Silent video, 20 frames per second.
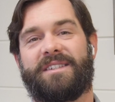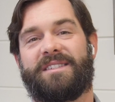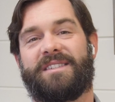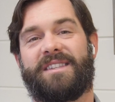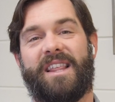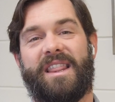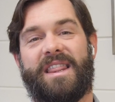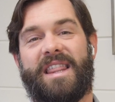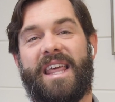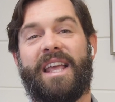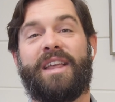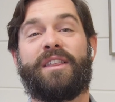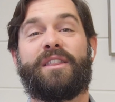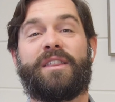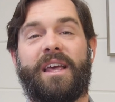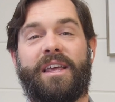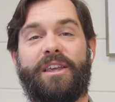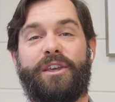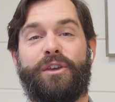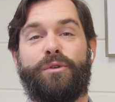It's the thing
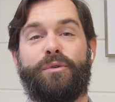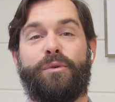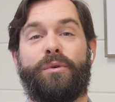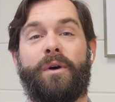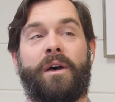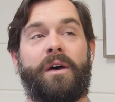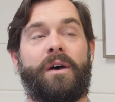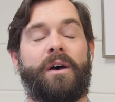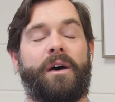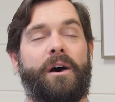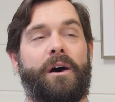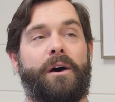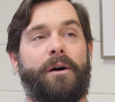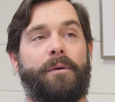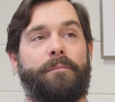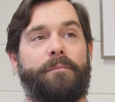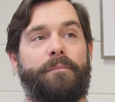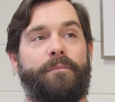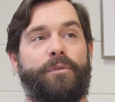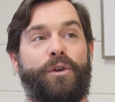that you
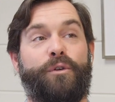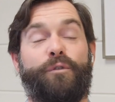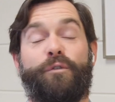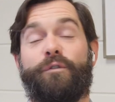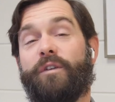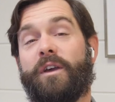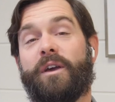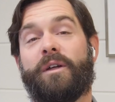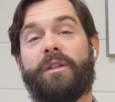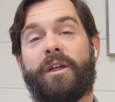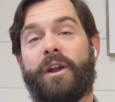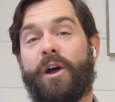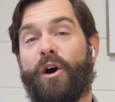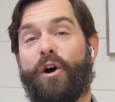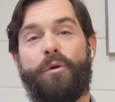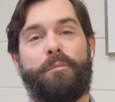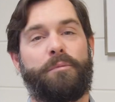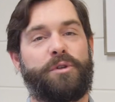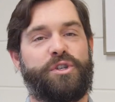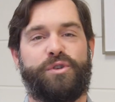feel in a
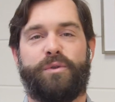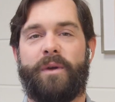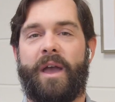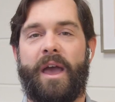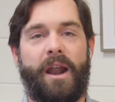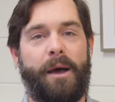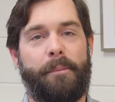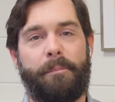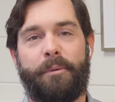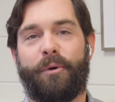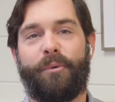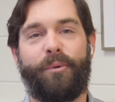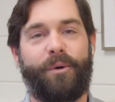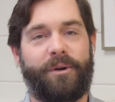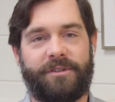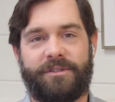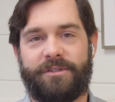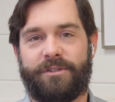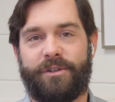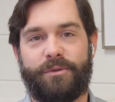home, but you cannot put
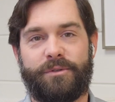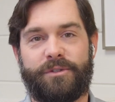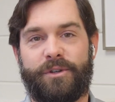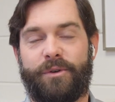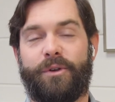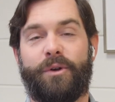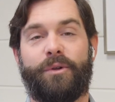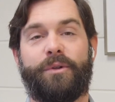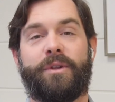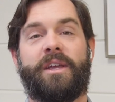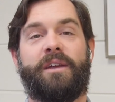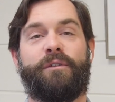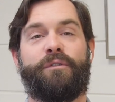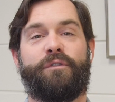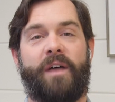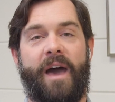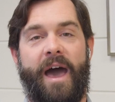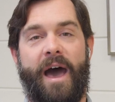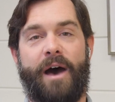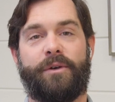words to. So you'll
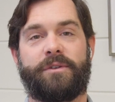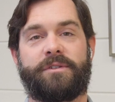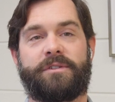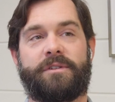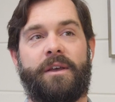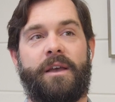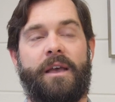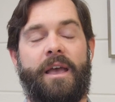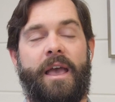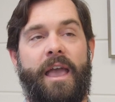leave the house.